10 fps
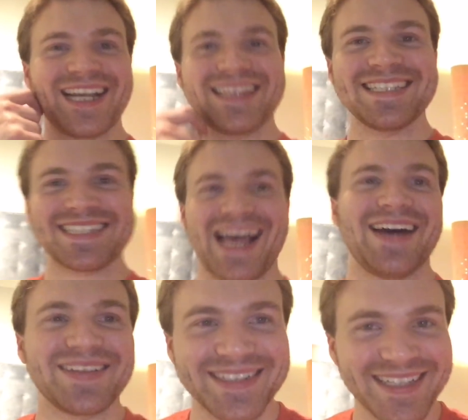Check this
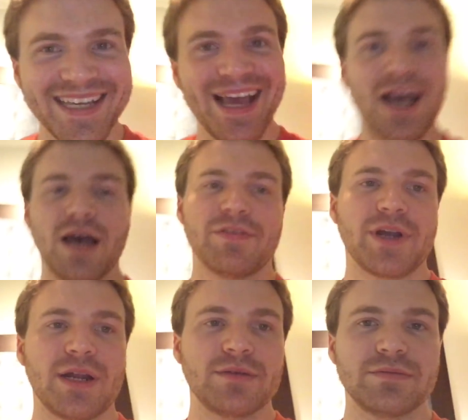out. I
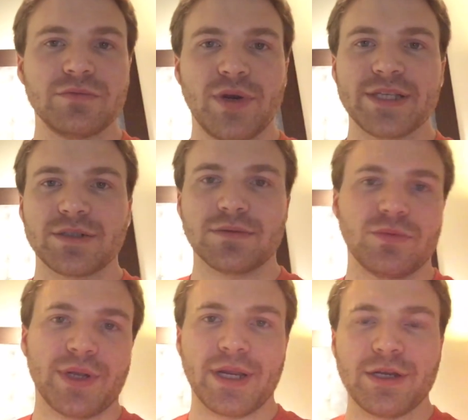forgot a razor.
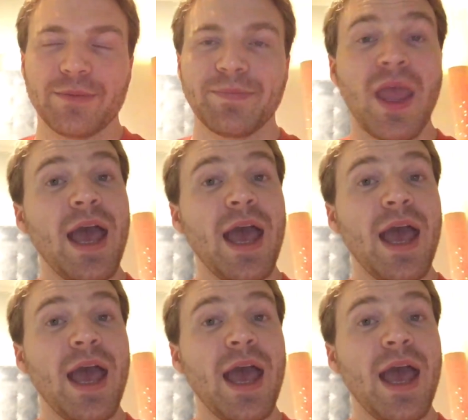What are you going to do?